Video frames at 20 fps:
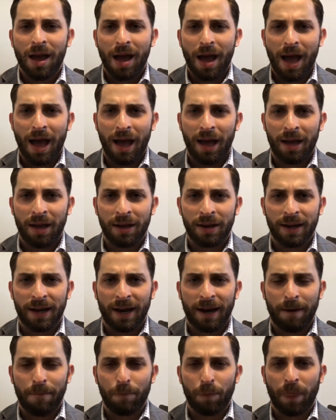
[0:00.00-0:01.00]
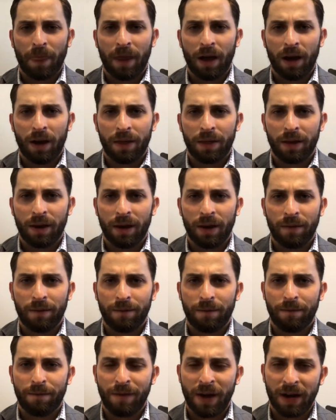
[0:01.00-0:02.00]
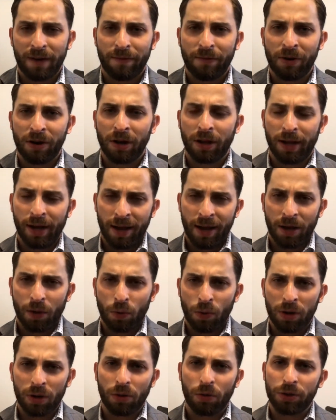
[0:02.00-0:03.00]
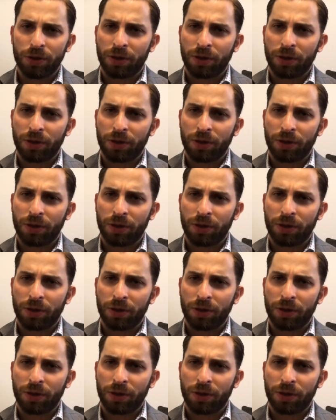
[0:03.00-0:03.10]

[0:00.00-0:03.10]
and the vetiver and Gaiac wood,